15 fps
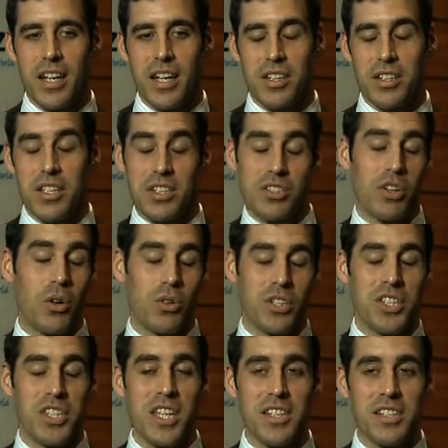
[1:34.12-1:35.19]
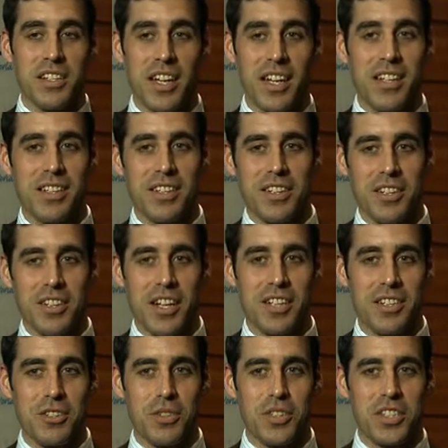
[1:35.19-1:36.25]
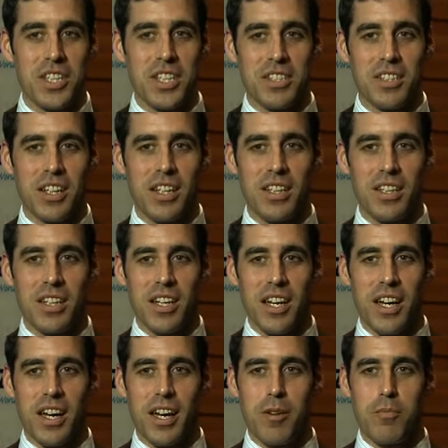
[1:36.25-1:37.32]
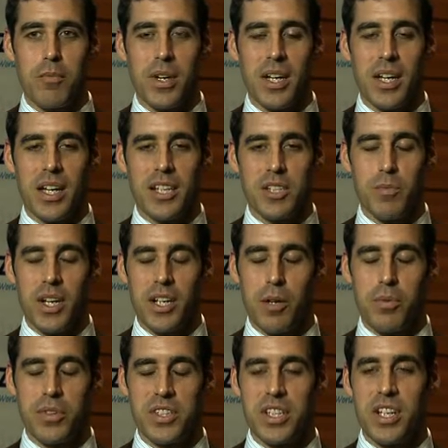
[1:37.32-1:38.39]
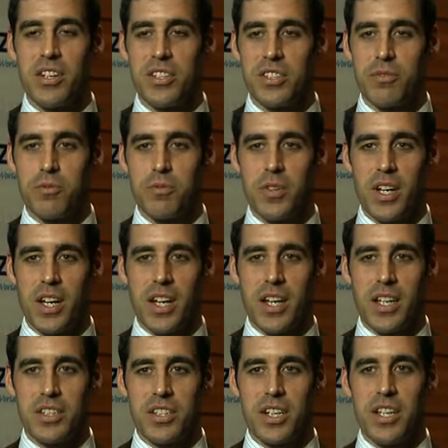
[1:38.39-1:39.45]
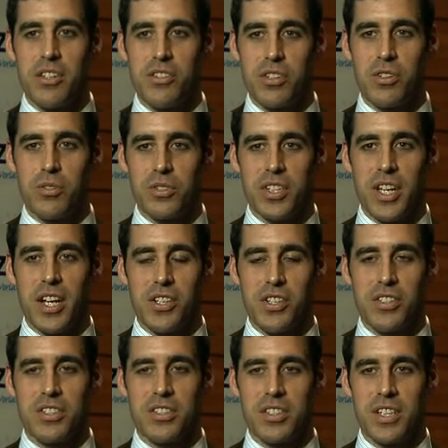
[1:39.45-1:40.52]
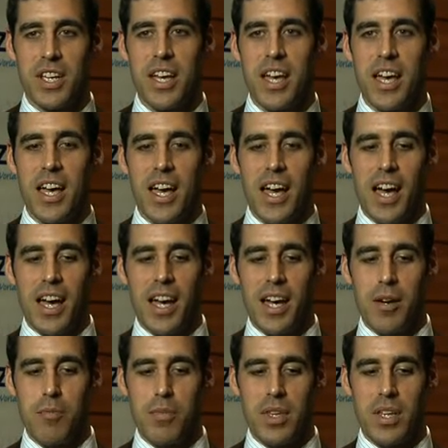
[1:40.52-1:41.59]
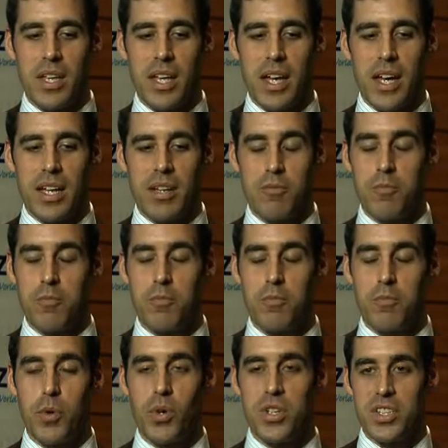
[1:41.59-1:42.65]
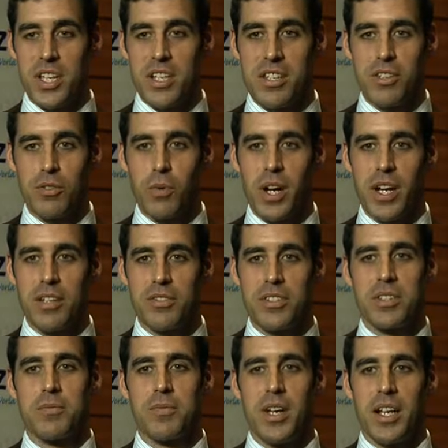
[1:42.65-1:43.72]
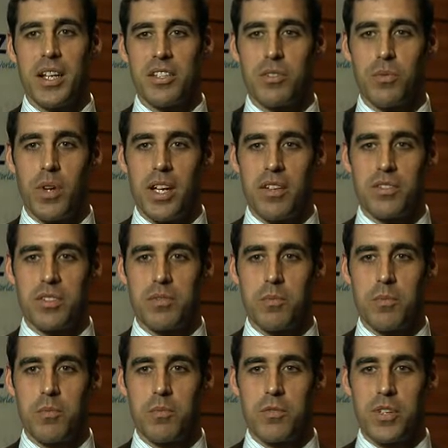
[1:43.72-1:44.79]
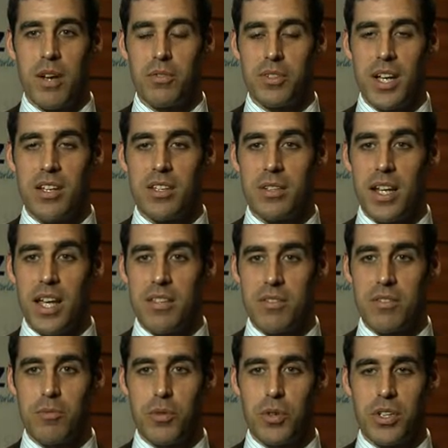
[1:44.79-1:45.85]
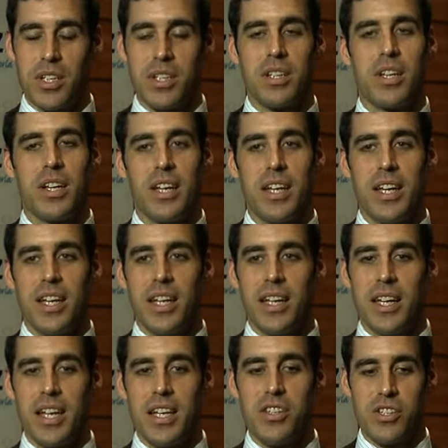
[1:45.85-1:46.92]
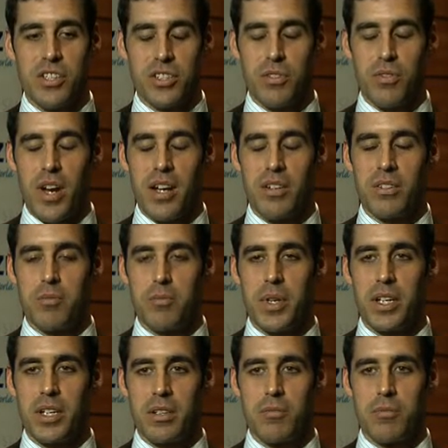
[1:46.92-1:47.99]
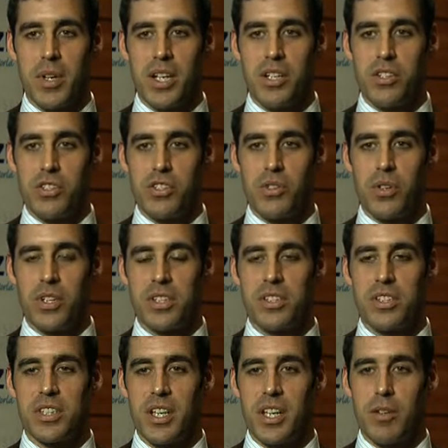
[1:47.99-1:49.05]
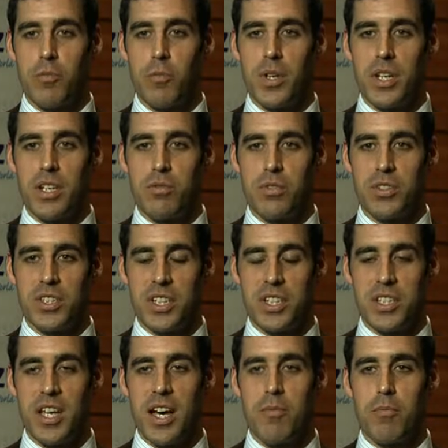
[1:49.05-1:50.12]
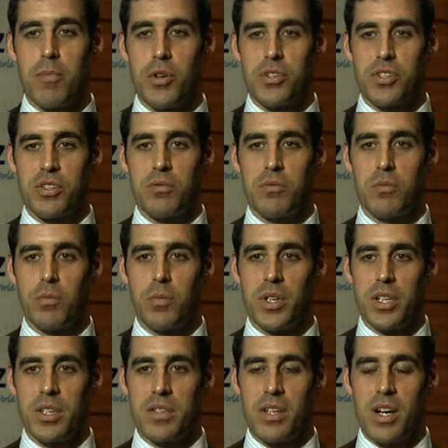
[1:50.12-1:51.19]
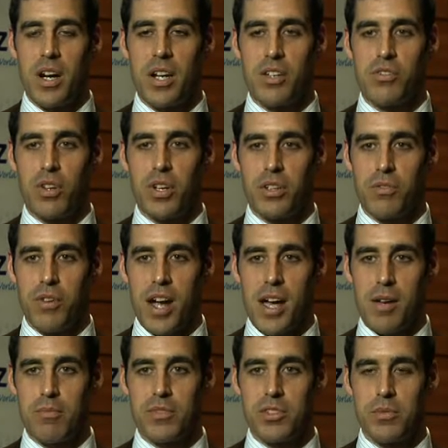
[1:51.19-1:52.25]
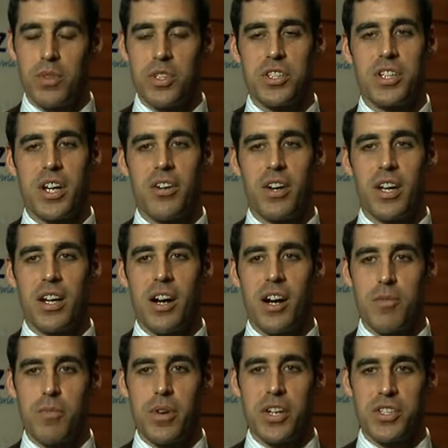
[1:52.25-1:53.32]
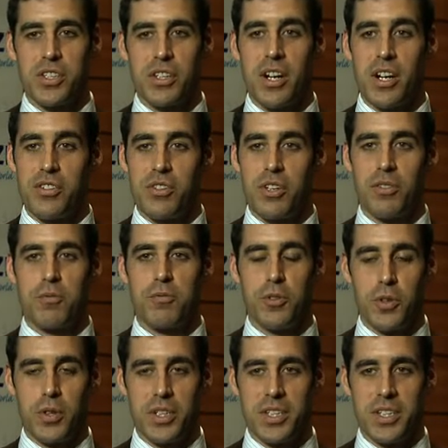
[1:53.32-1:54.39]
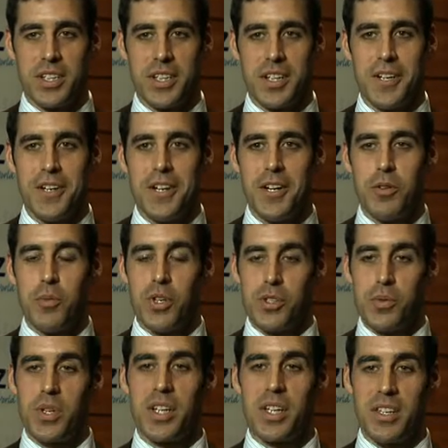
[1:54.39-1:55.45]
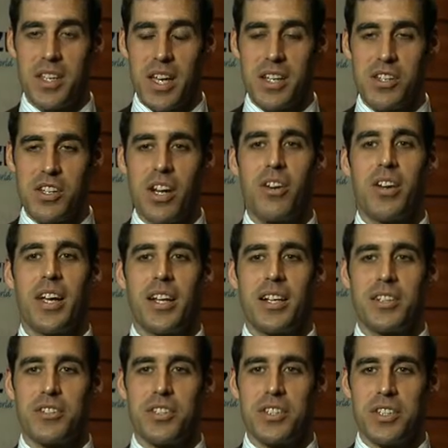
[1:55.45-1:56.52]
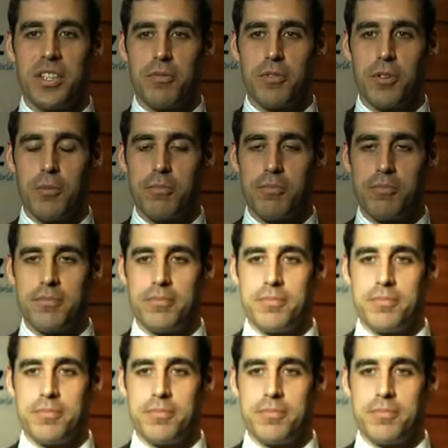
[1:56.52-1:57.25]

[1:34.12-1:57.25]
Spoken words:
it's called a sea snake, likened to a sea snake. It's made up of a series of cylindrical sections. It points into the waves, and as the waves travel down the length of the body, it hinges around big hinge joints, and we resist that motion with hydraulic rams, which generate high pressure hydraulic fluid, which we can then generate electricity from.